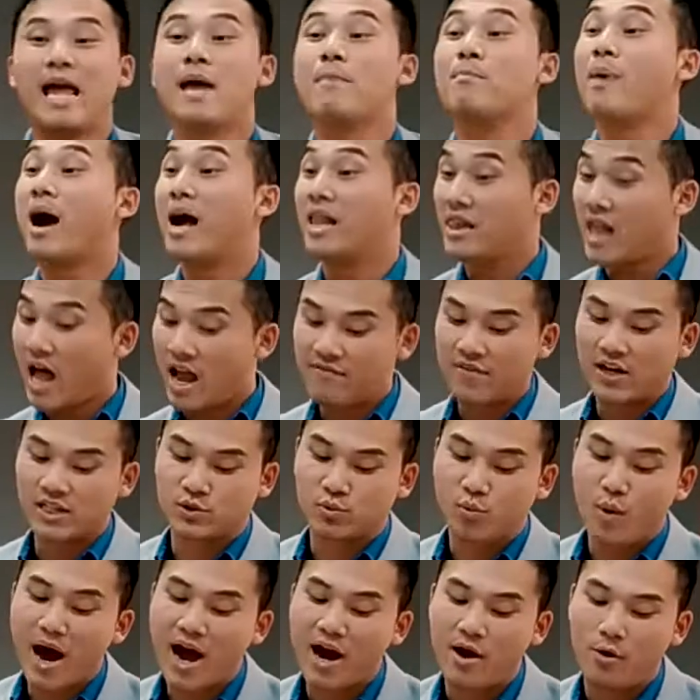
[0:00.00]
in my life as
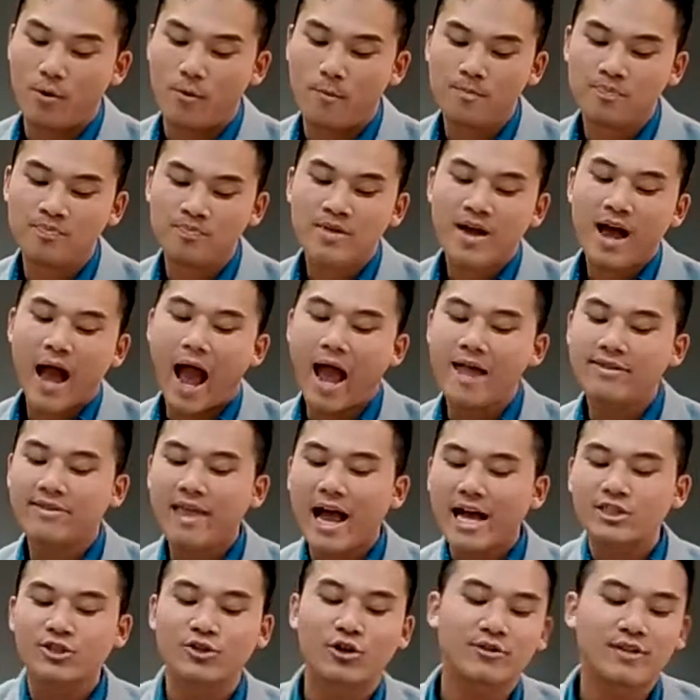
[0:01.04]
well. And
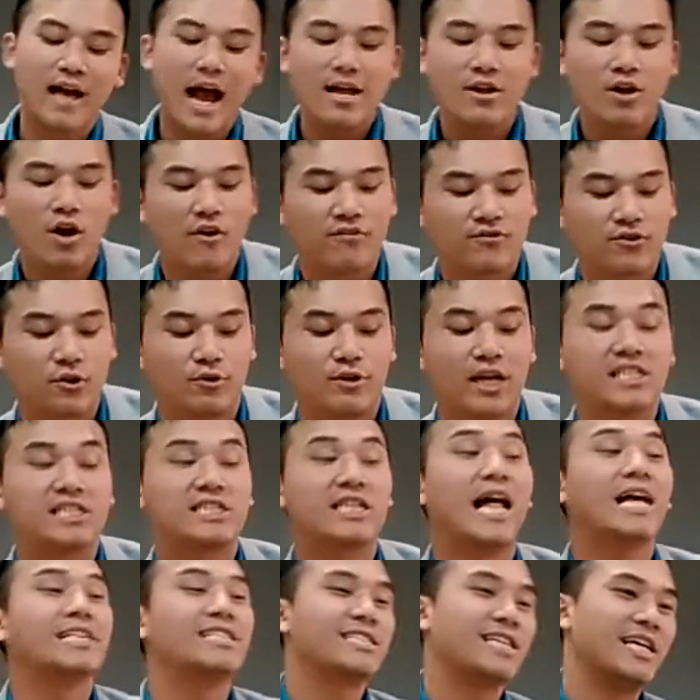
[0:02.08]
that's the title of today's
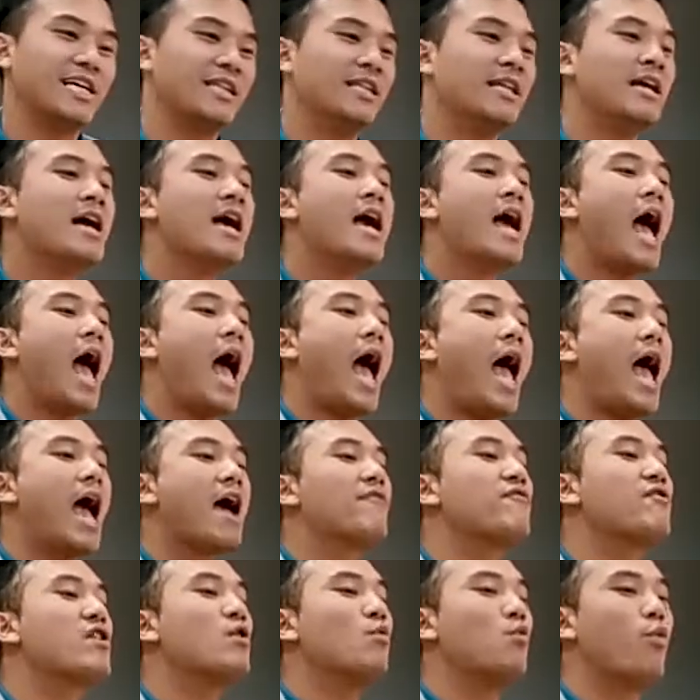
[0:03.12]
lesson.
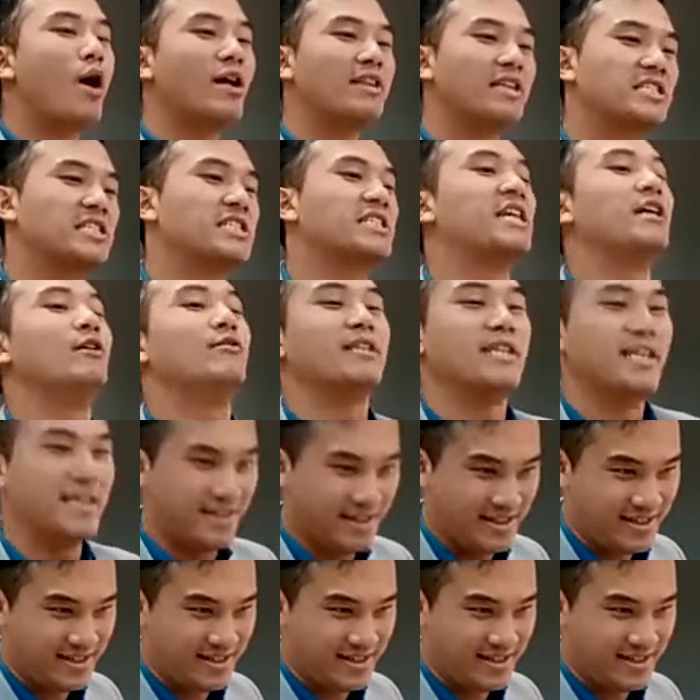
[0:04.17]
Everyone is guilty.